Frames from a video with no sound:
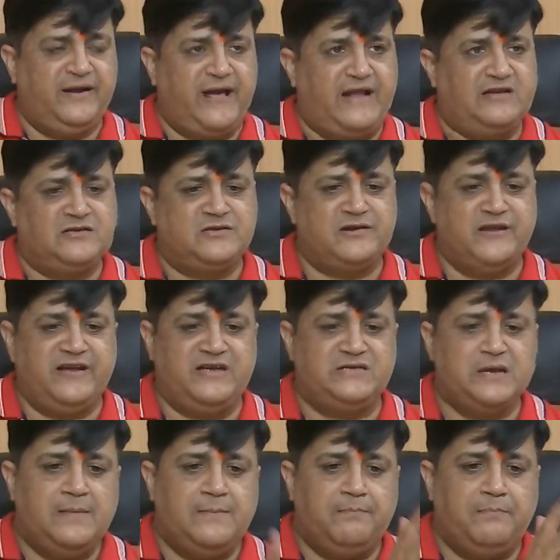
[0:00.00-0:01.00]
drying stage
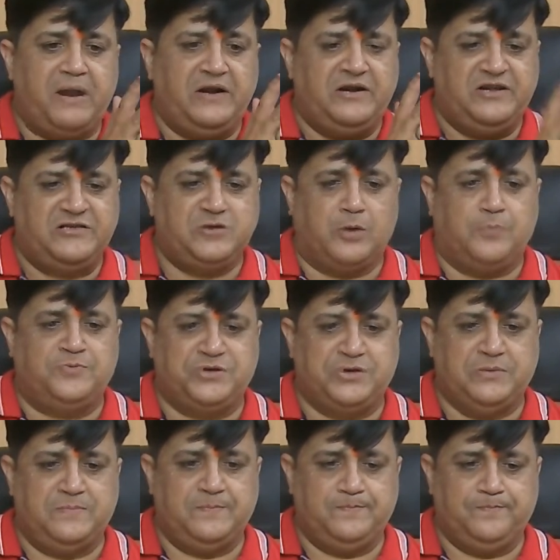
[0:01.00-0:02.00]
by
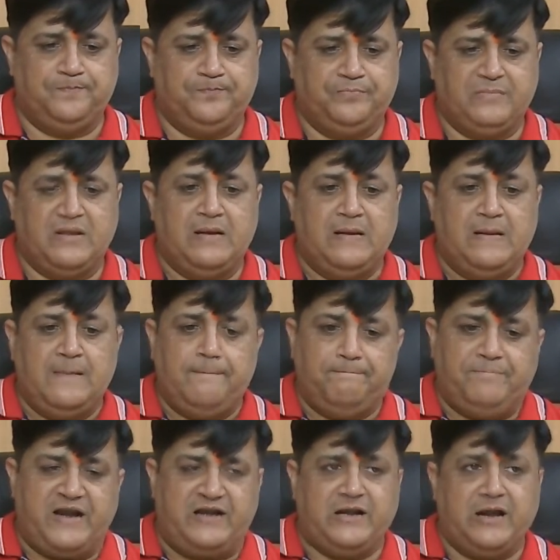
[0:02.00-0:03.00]
desorption.
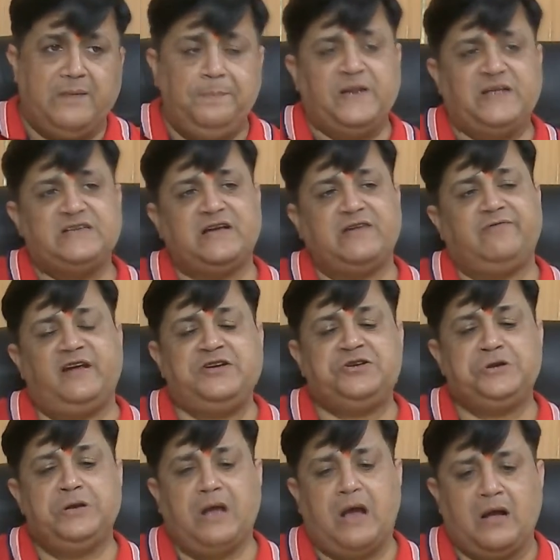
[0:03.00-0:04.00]
Better
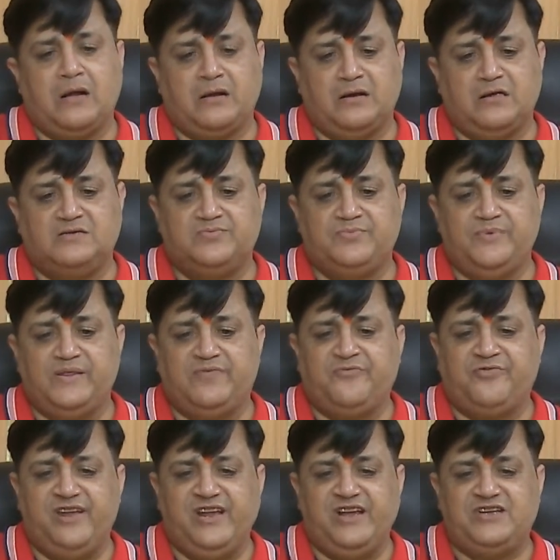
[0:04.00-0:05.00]
preservation occurs with
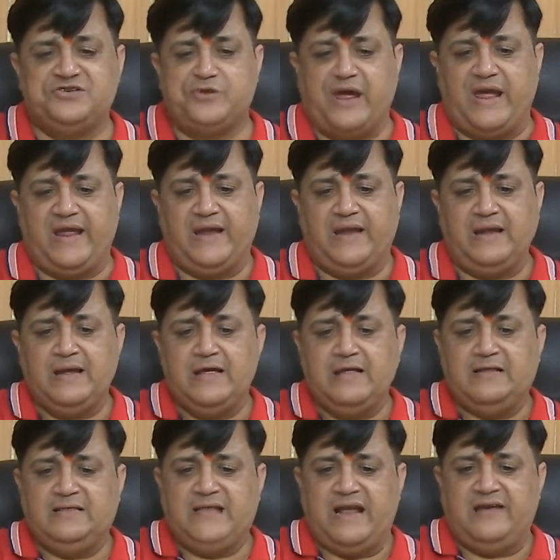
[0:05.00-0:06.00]
freeze drying
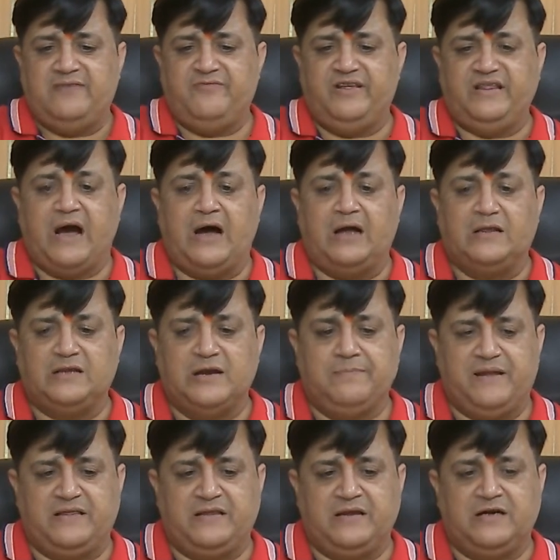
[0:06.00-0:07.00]
than with other
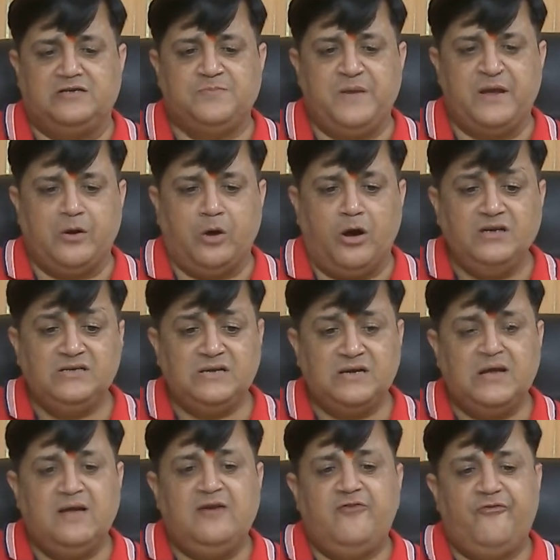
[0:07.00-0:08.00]
methods because
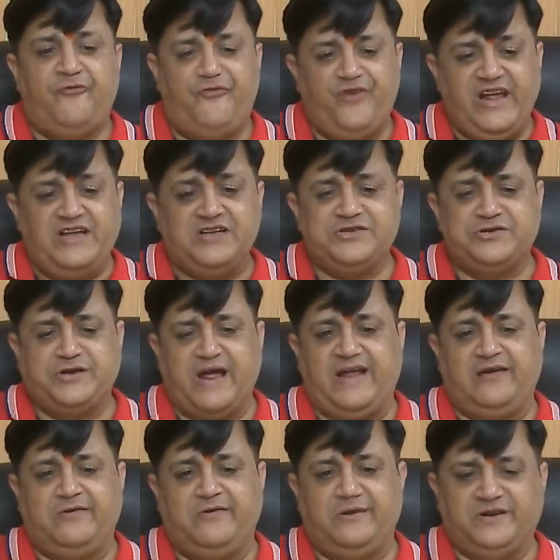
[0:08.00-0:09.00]
freeze
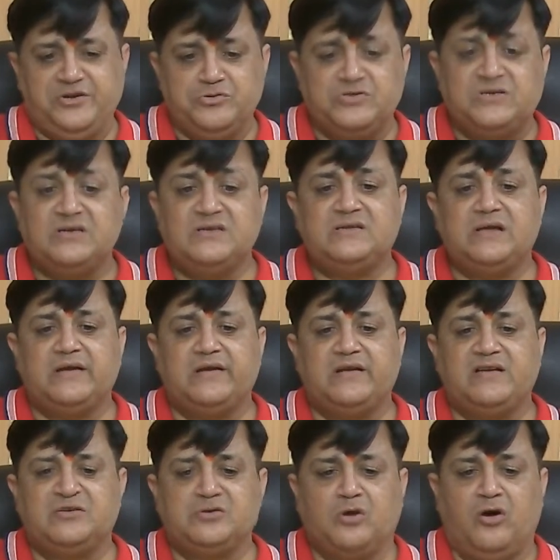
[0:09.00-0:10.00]
drying reduces the
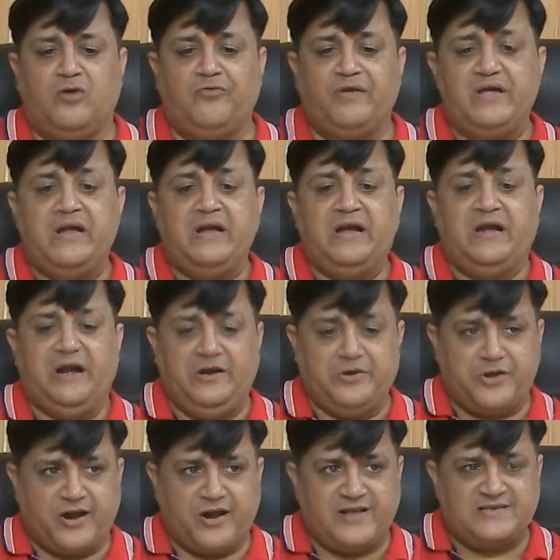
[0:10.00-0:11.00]
risk of
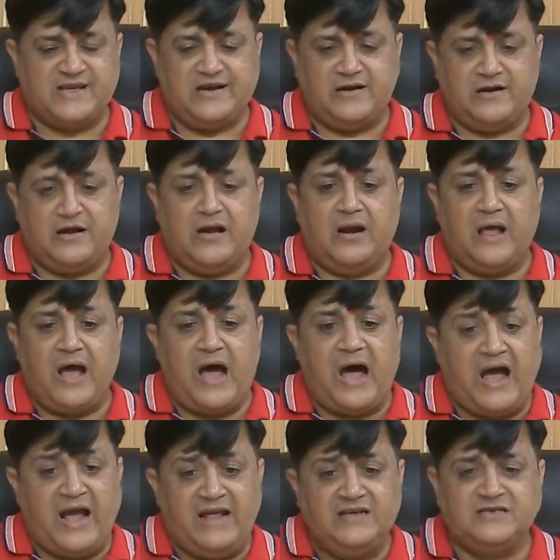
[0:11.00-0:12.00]
intracellular
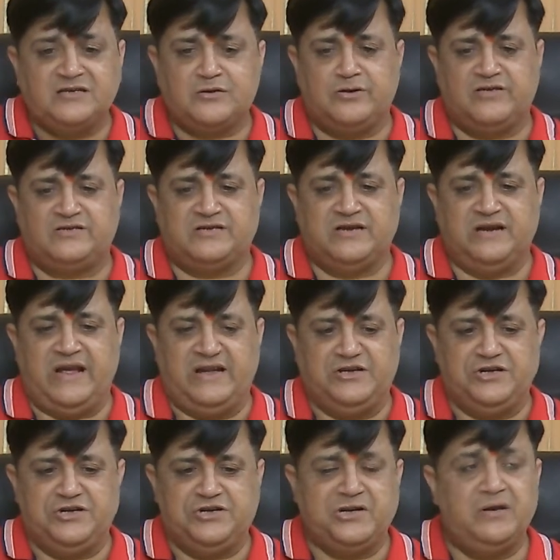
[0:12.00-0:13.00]
ice
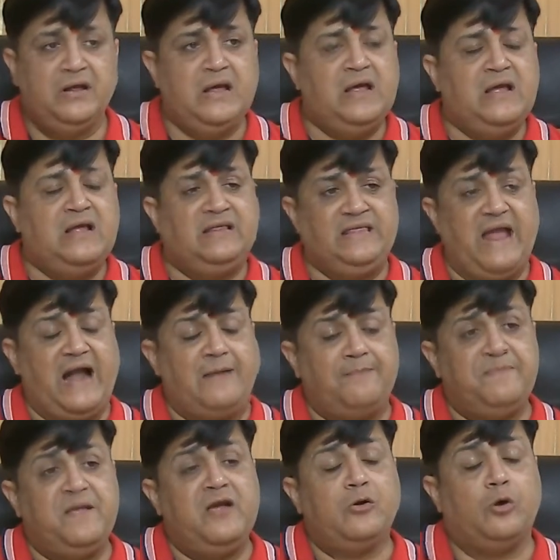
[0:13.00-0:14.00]
crystallization
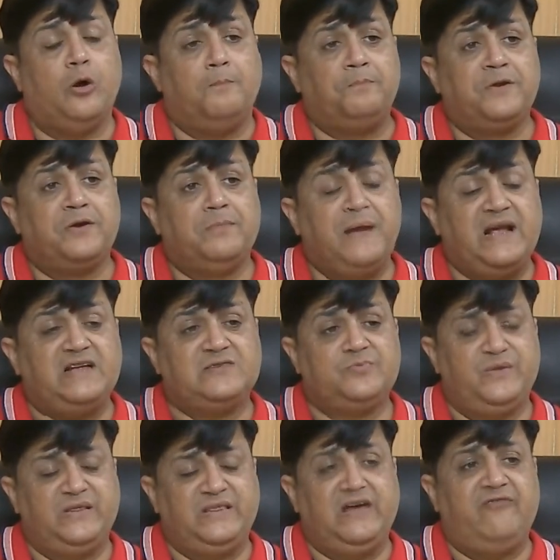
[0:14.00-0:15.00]
that may compromise
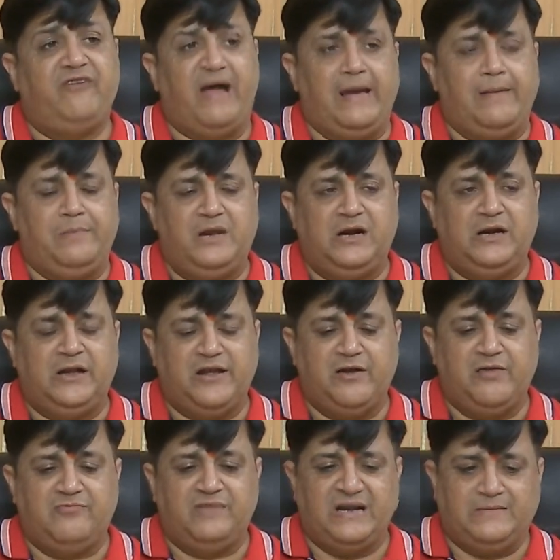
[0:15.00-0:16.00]
with the viability
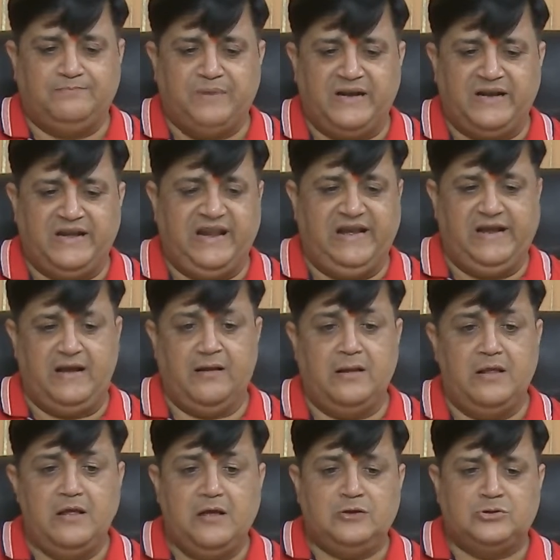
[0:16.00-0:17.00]
of that bacteria.
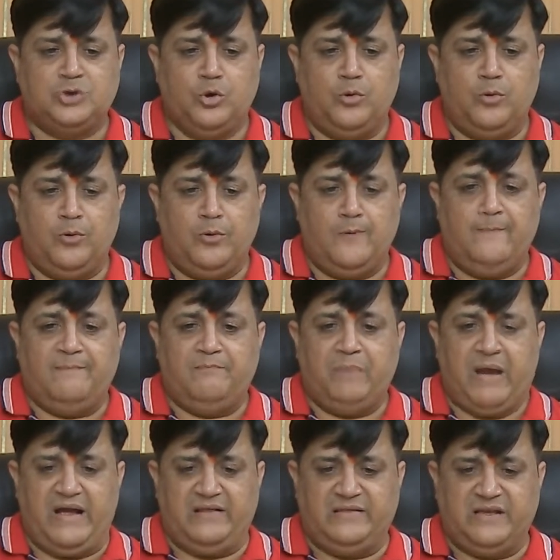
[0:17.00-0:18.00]
So
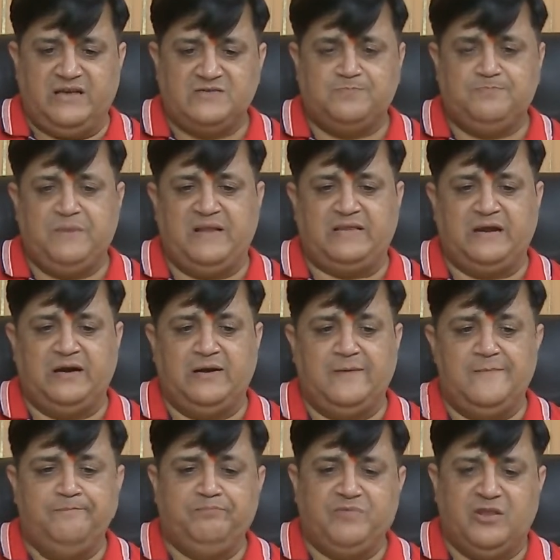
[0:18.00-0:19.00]
by this method
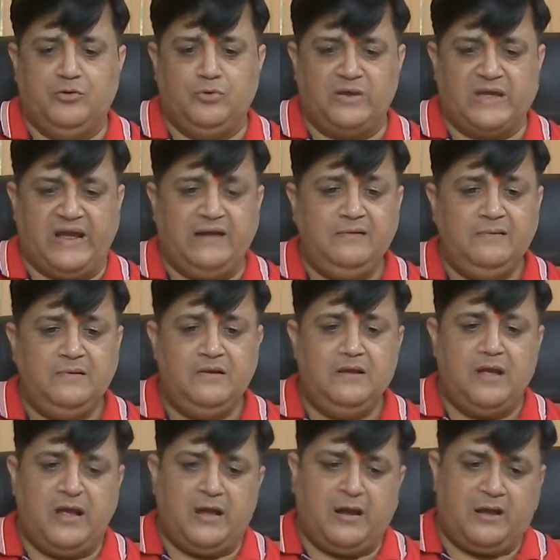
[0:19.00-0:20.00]
you can
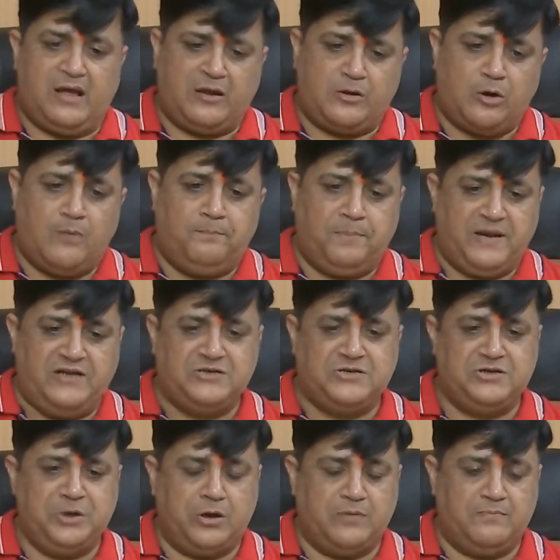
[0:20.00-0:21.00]

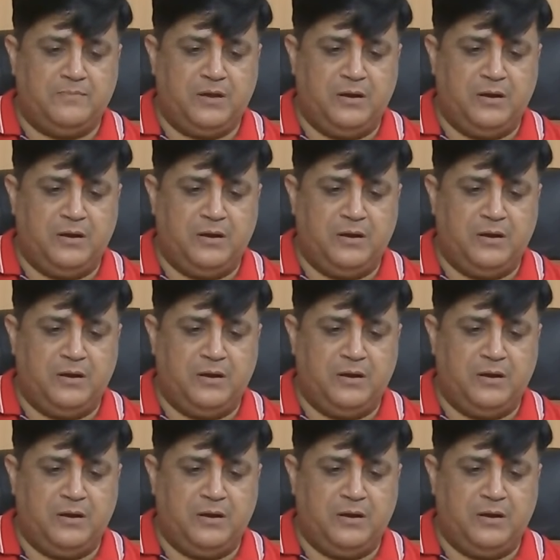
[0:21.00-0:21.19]
accomplish your